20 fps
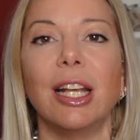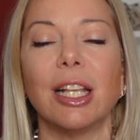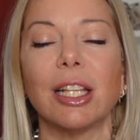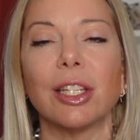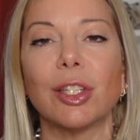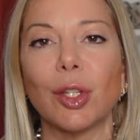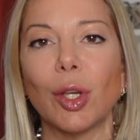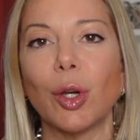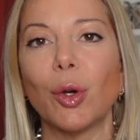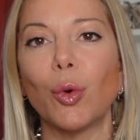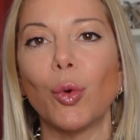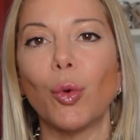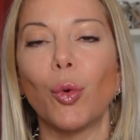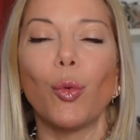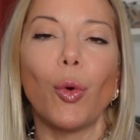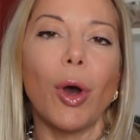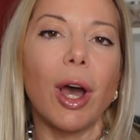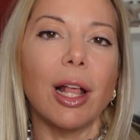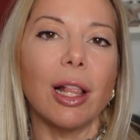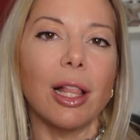So
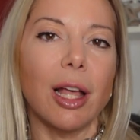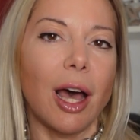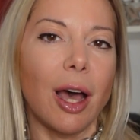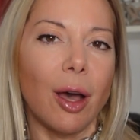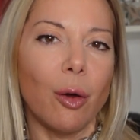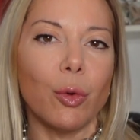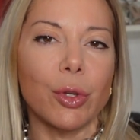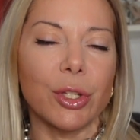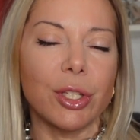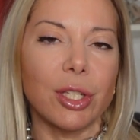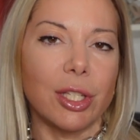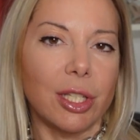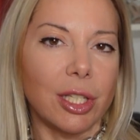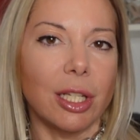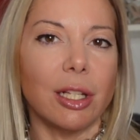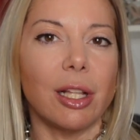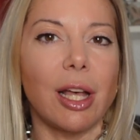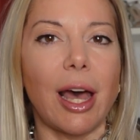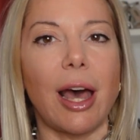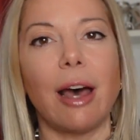while I was
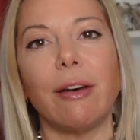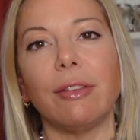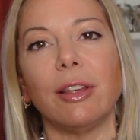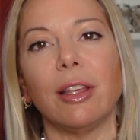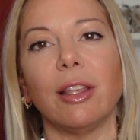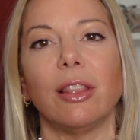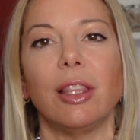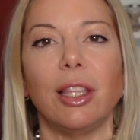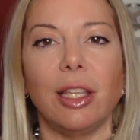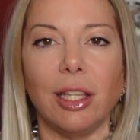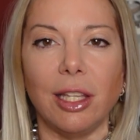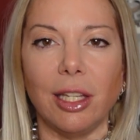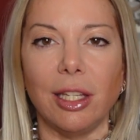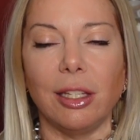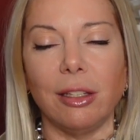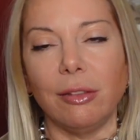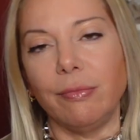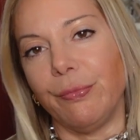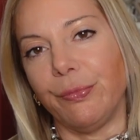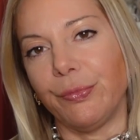still having
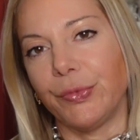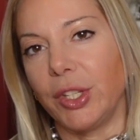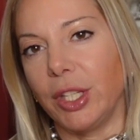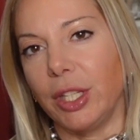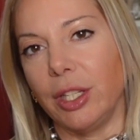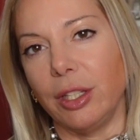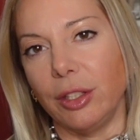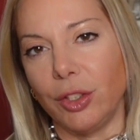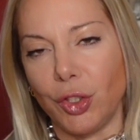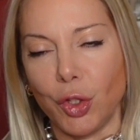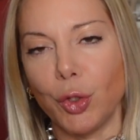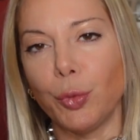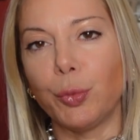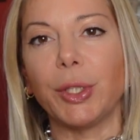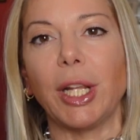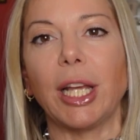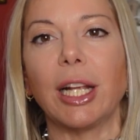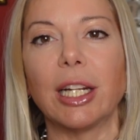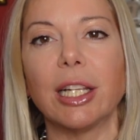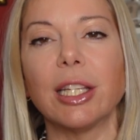the dupe
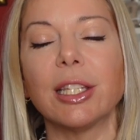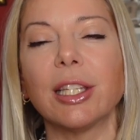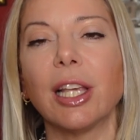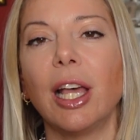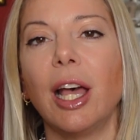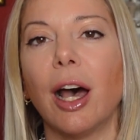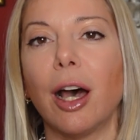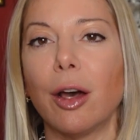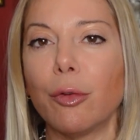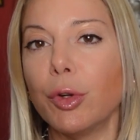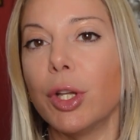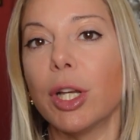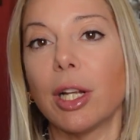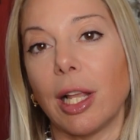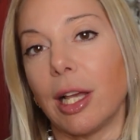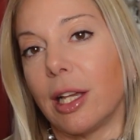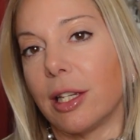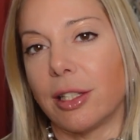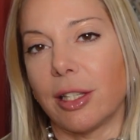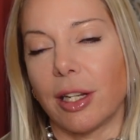necklace, I
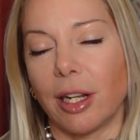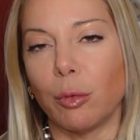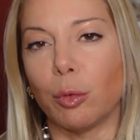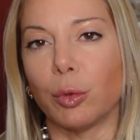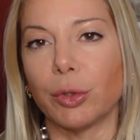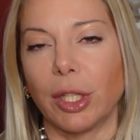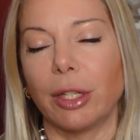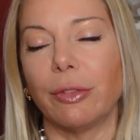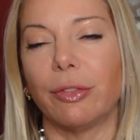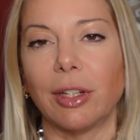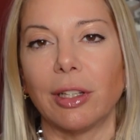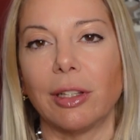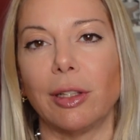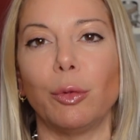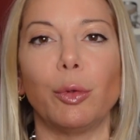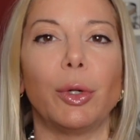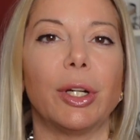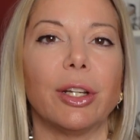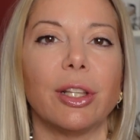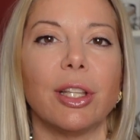realized that I will definitely
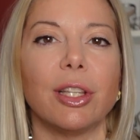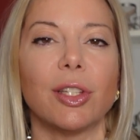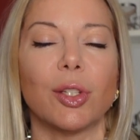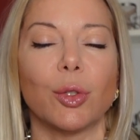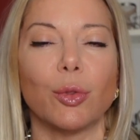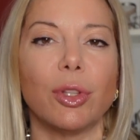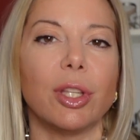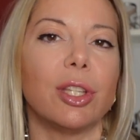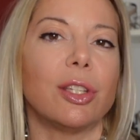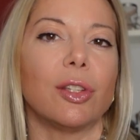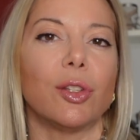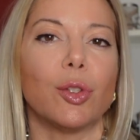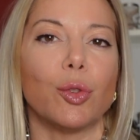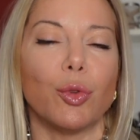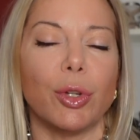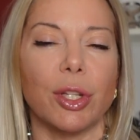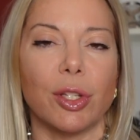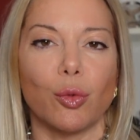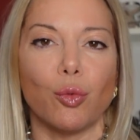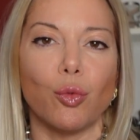wear this. So this is the
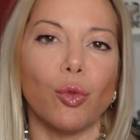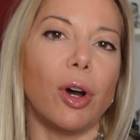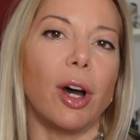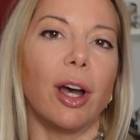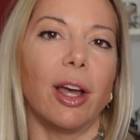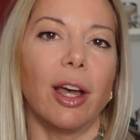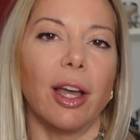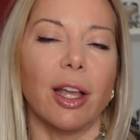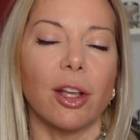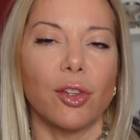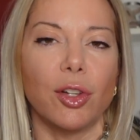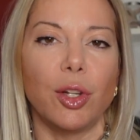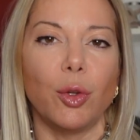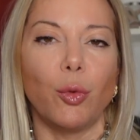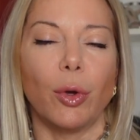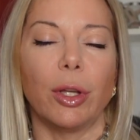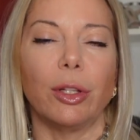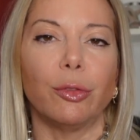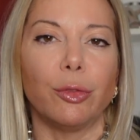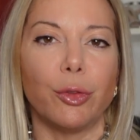reason why I actually
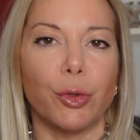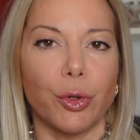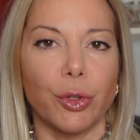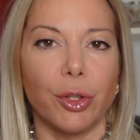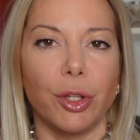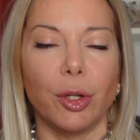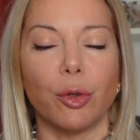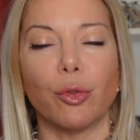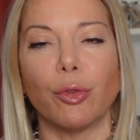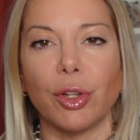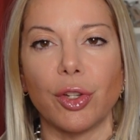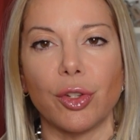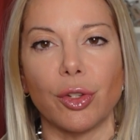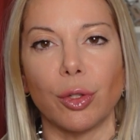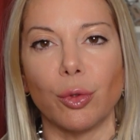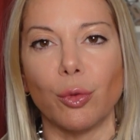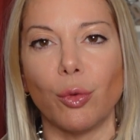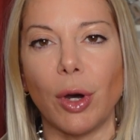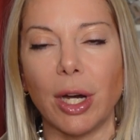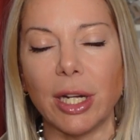went for the
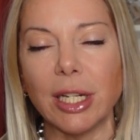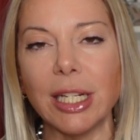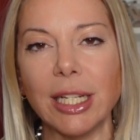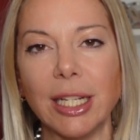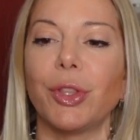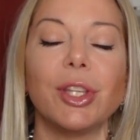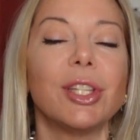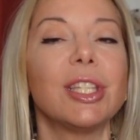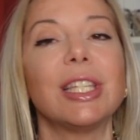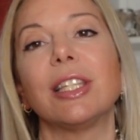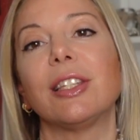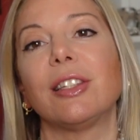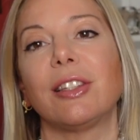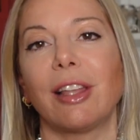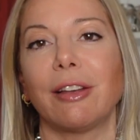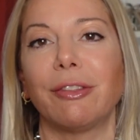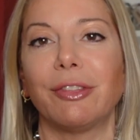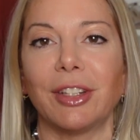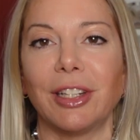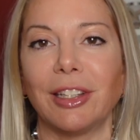original one. This is
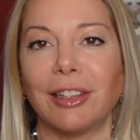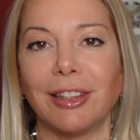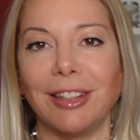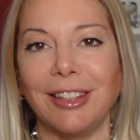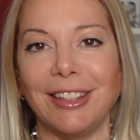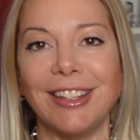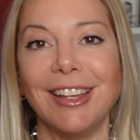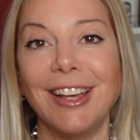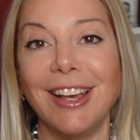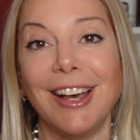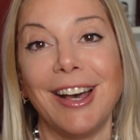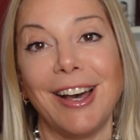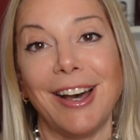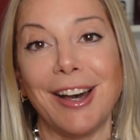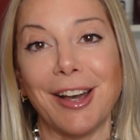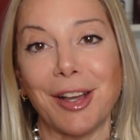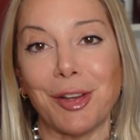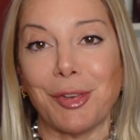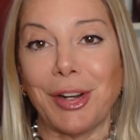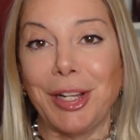definitely
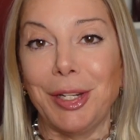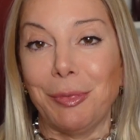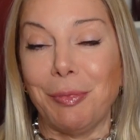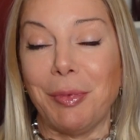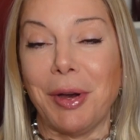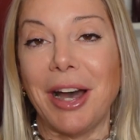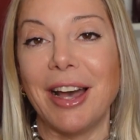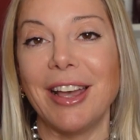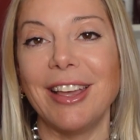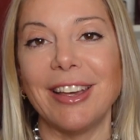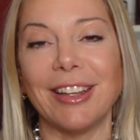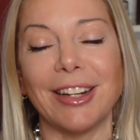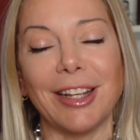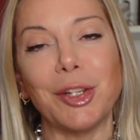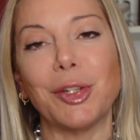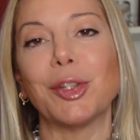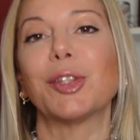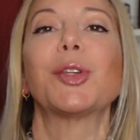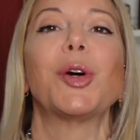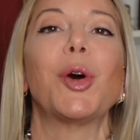a great buy, and I
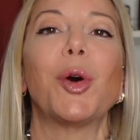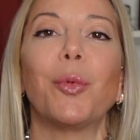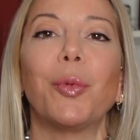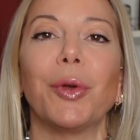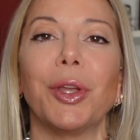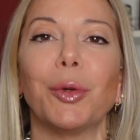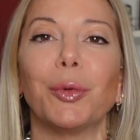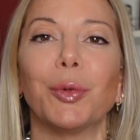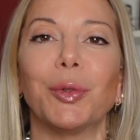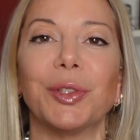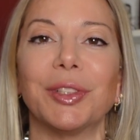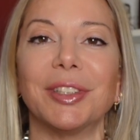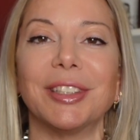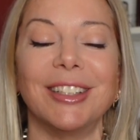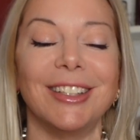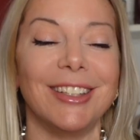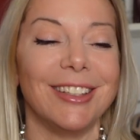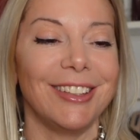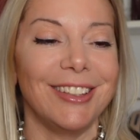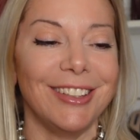just hope it will,
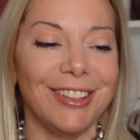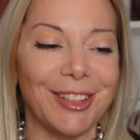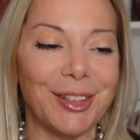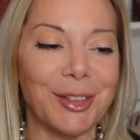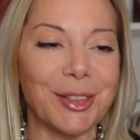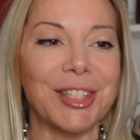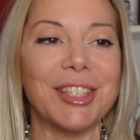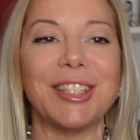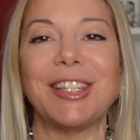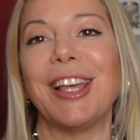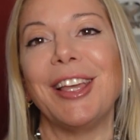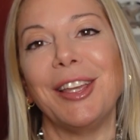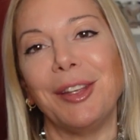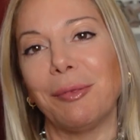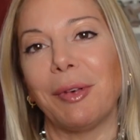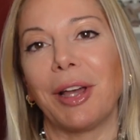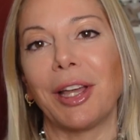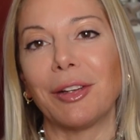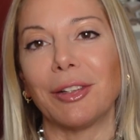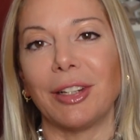you know, stay
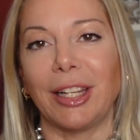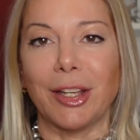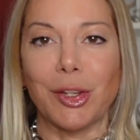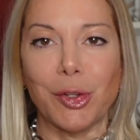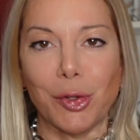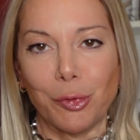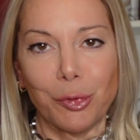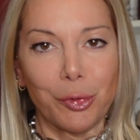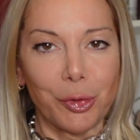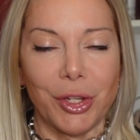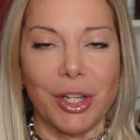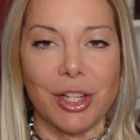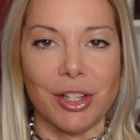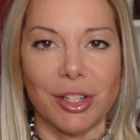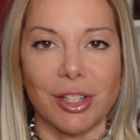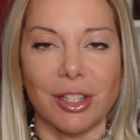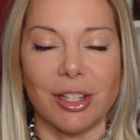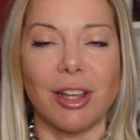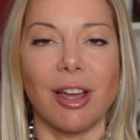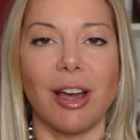in my collection for
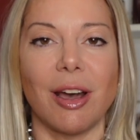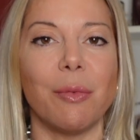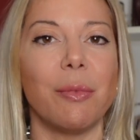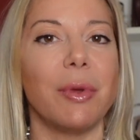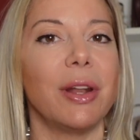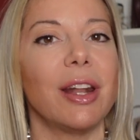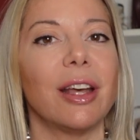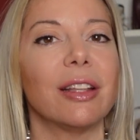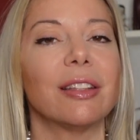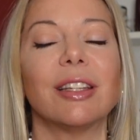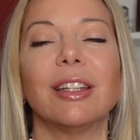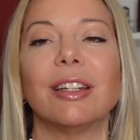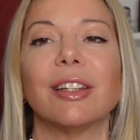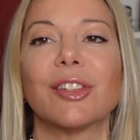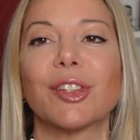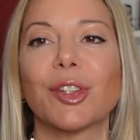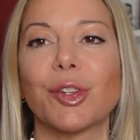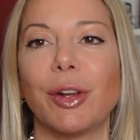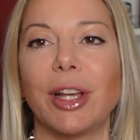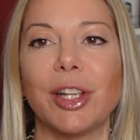years to come and not gonna
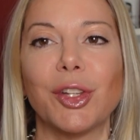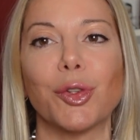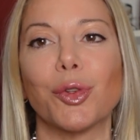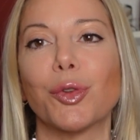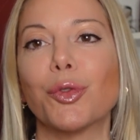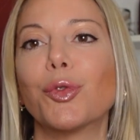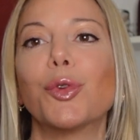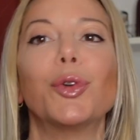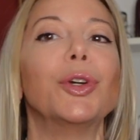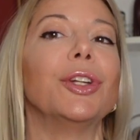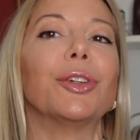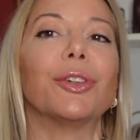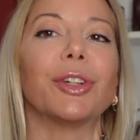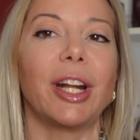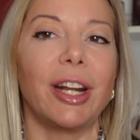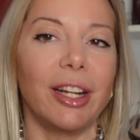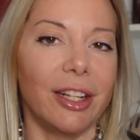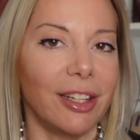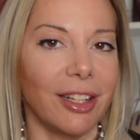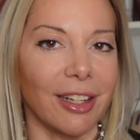scratch or ruin or
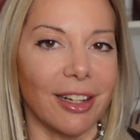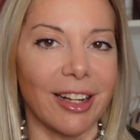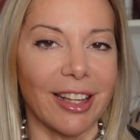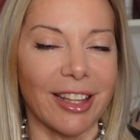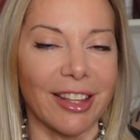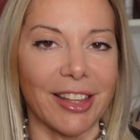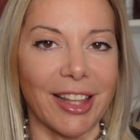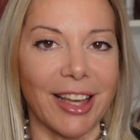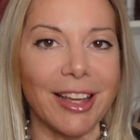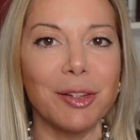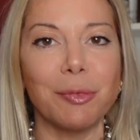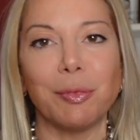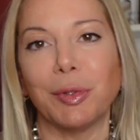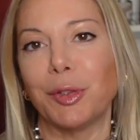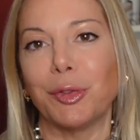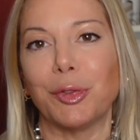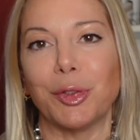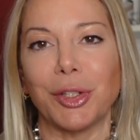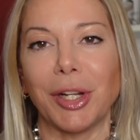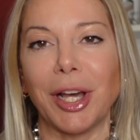anything like that.
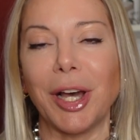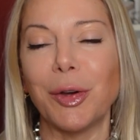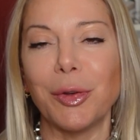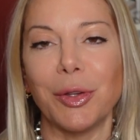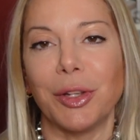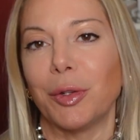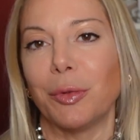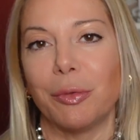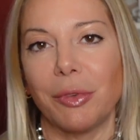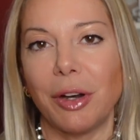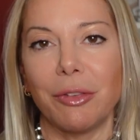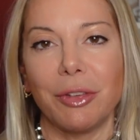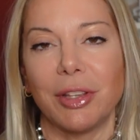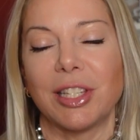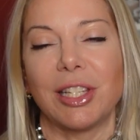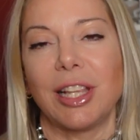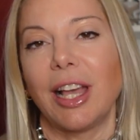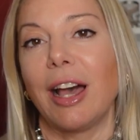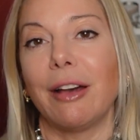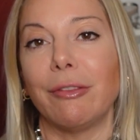But for now, you know,
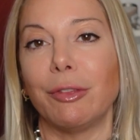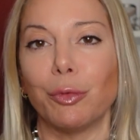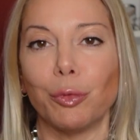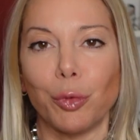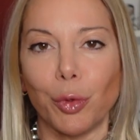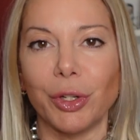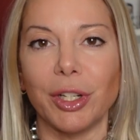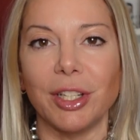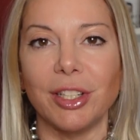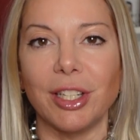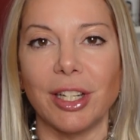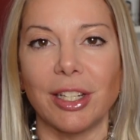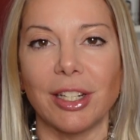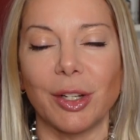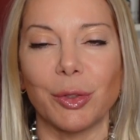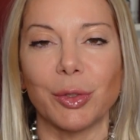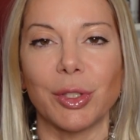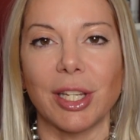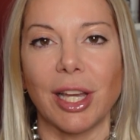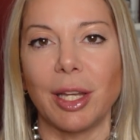obviously I haven't worn it yet
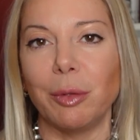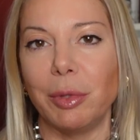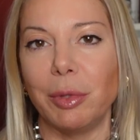outside